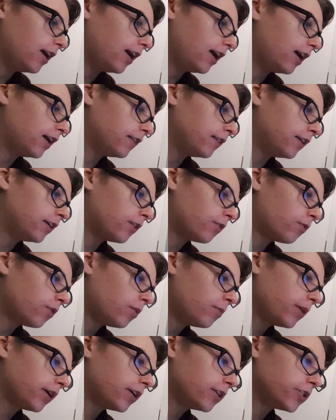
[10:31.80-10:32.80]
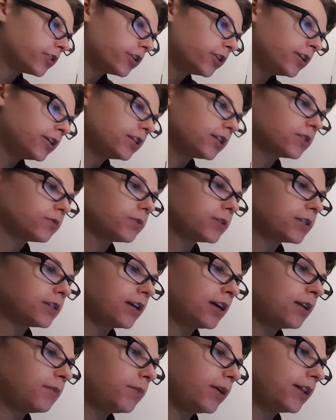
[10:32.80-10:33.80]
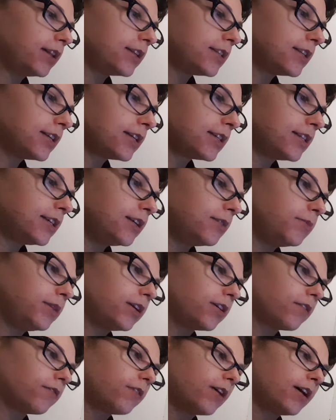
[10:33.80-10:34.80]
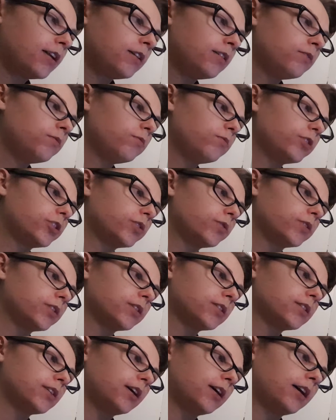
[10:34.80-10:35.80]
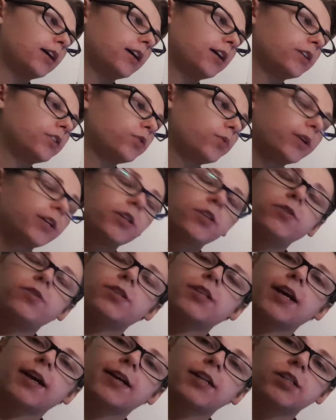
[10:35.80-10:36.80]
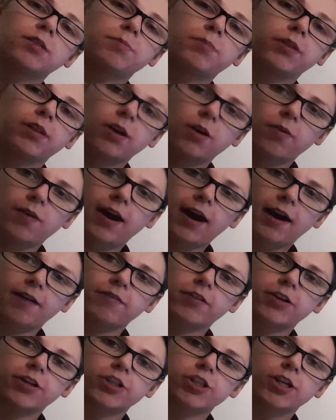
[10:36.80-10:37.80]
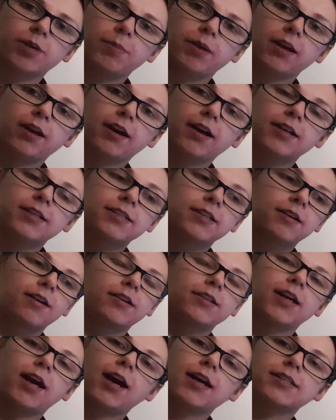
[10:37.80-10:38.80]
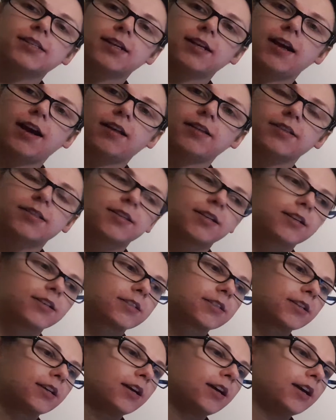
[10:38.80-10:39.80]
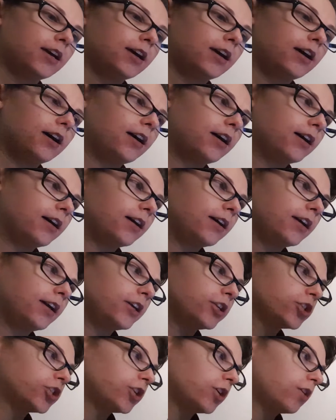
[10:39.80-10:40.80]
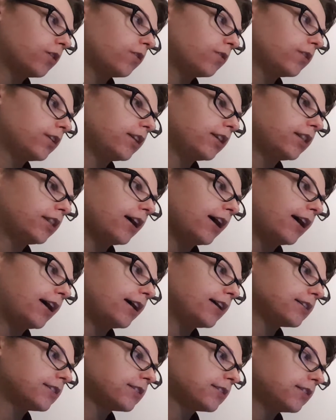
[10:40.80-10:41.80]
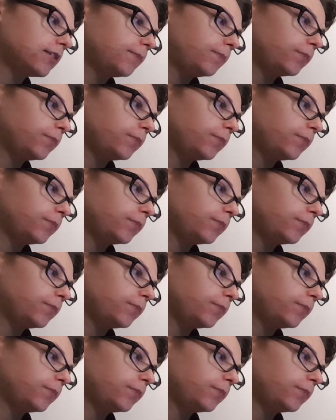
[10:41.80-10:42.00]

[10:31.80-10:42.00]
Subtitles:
And then aerobic endurance was done by the 16-meter run, which was 22 seconds below average. And because in our task analysis, it showed that,